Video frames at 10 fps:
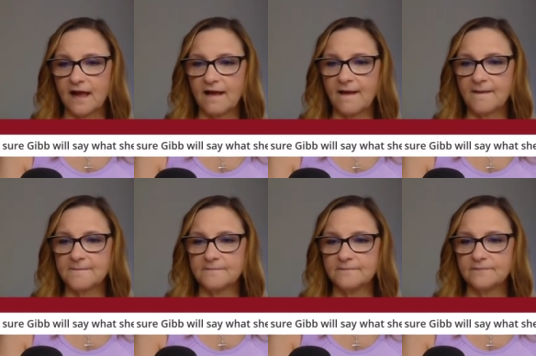
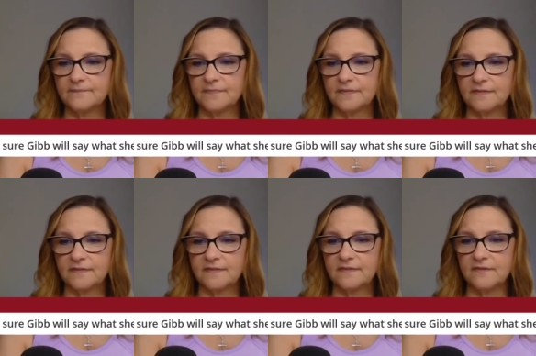no
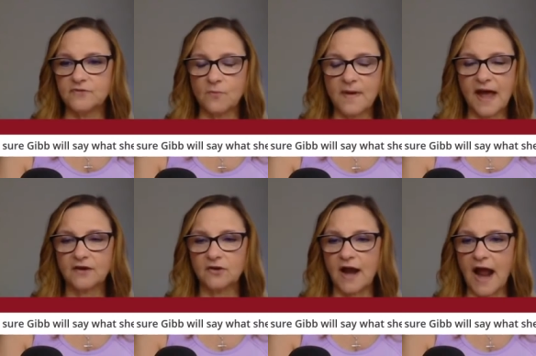
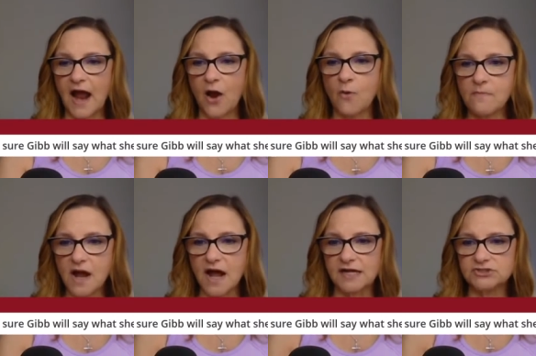matter how
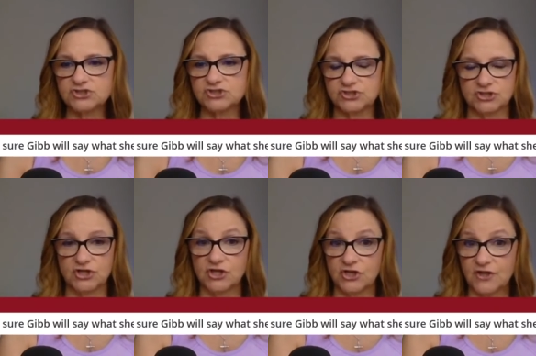much
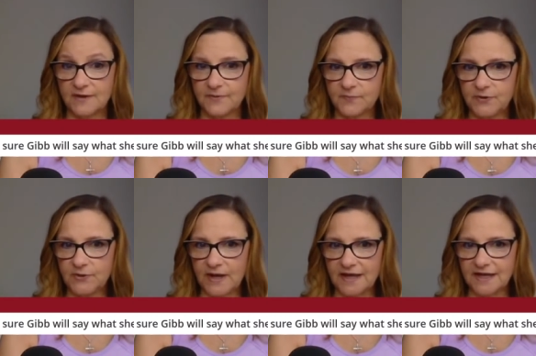they
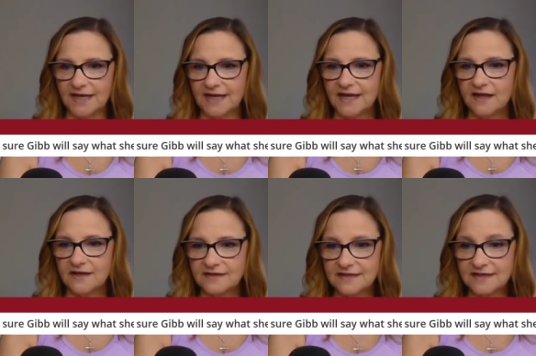poo-poo it,
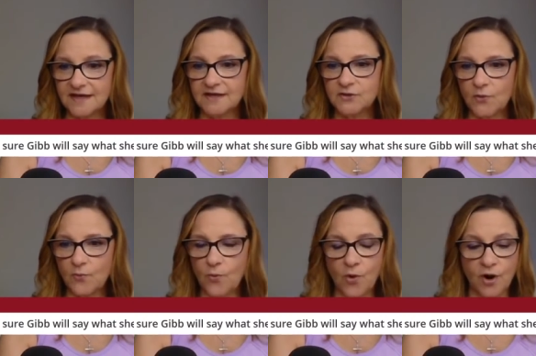Ian
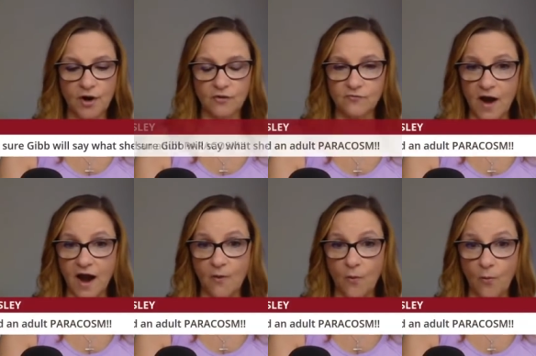wore
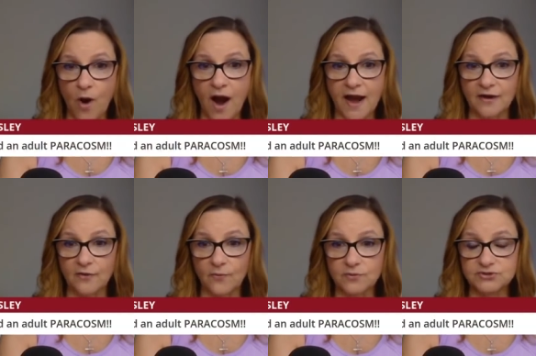a
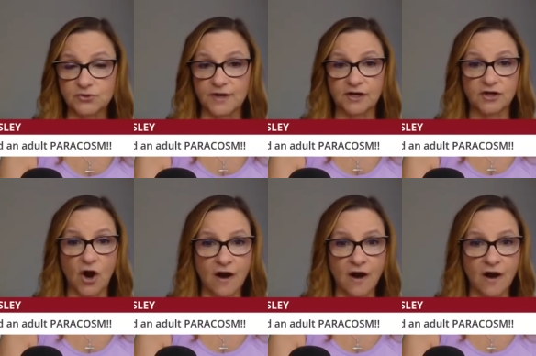wire during